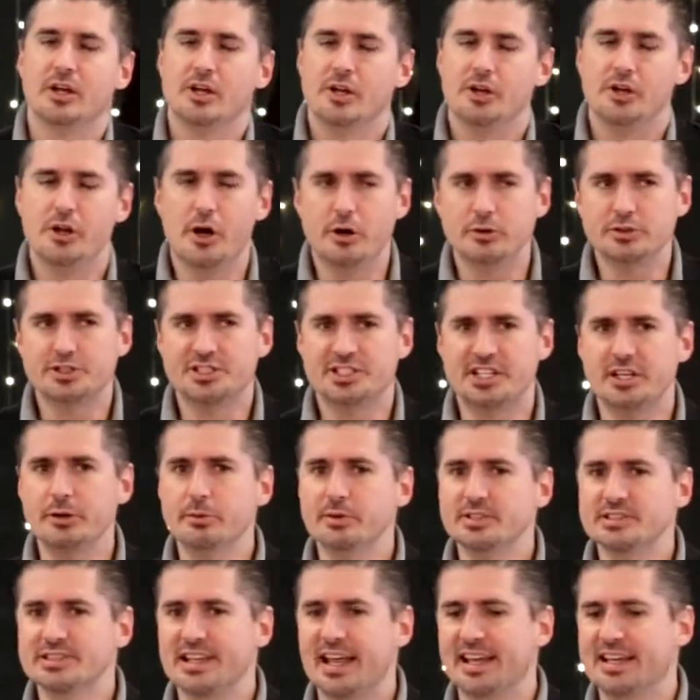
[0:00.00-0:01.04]
No, she
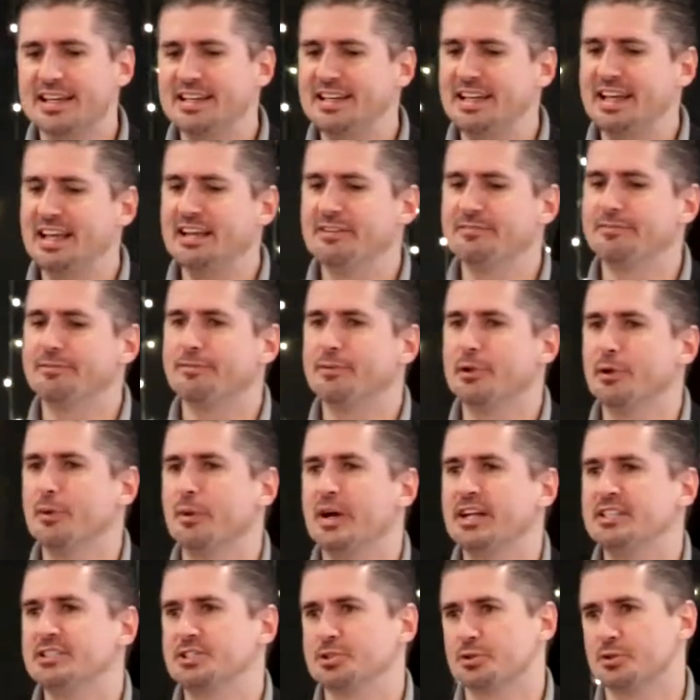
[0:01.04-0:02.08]
was like an
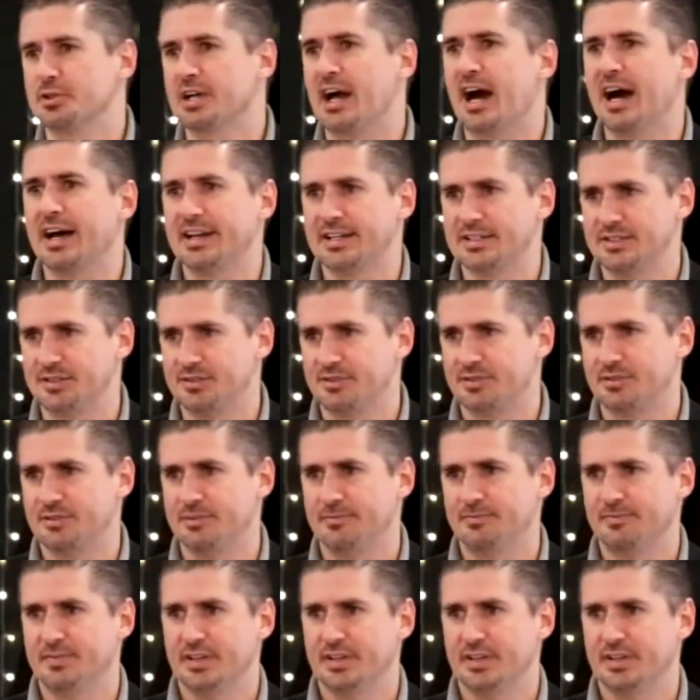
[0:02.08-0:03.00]
influential goddess.